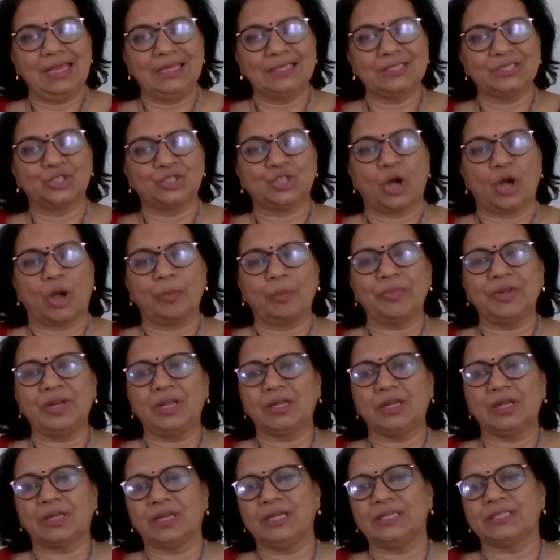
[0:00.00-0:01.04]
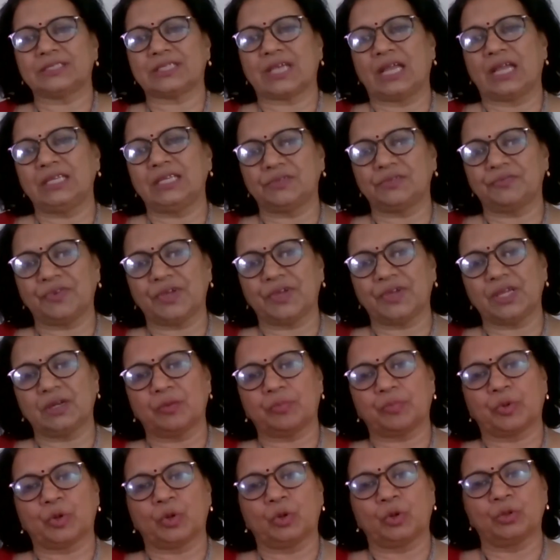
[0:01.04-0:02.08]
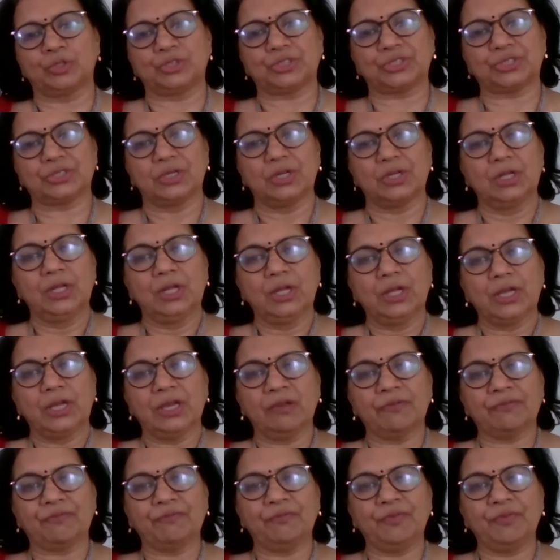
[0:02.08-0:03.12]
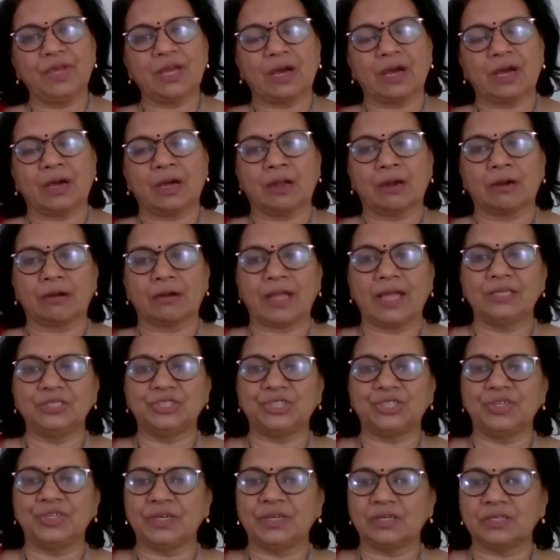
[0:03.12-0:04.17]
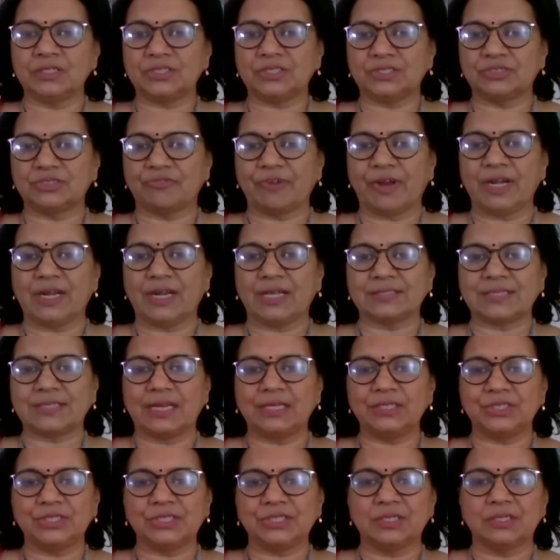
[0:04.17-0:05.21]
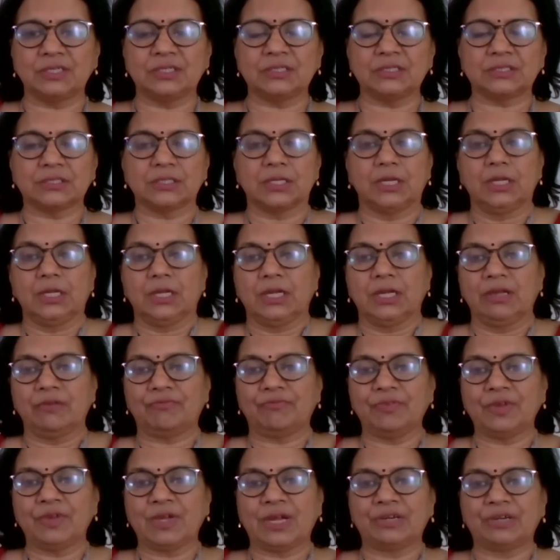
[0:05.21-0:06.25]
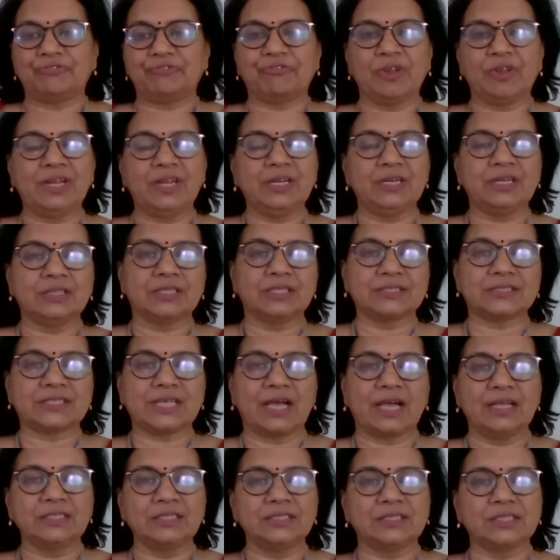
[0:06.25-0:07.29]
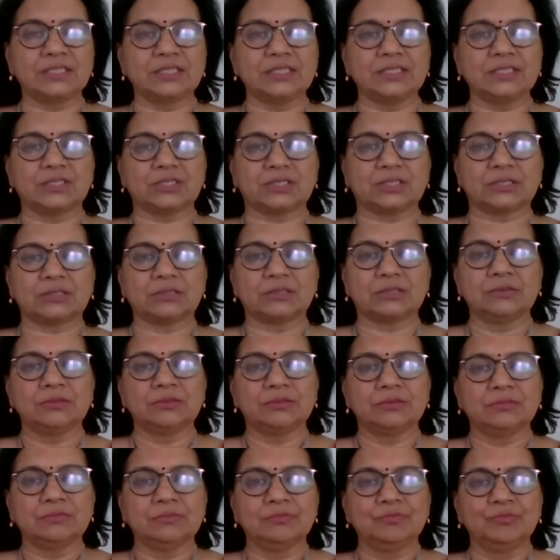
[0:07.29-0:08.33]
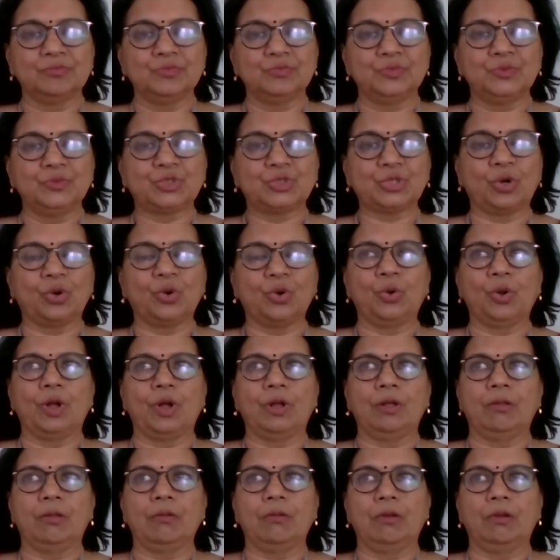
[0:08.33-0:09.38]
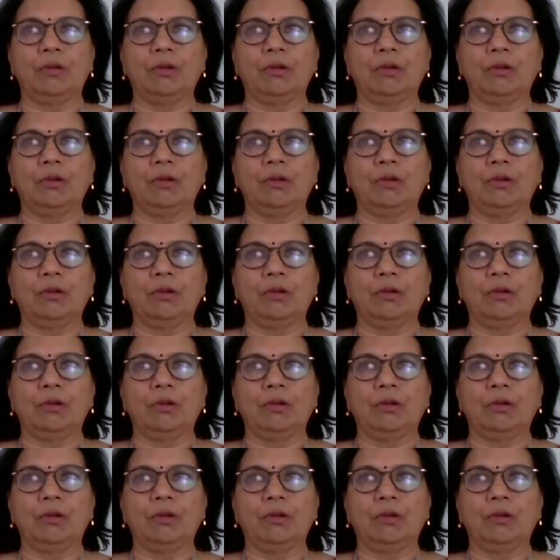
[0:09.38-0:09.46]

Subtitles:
is dominantly scientific in approach. If we are engineers, trained as engineers, if we are trained in the sciences. So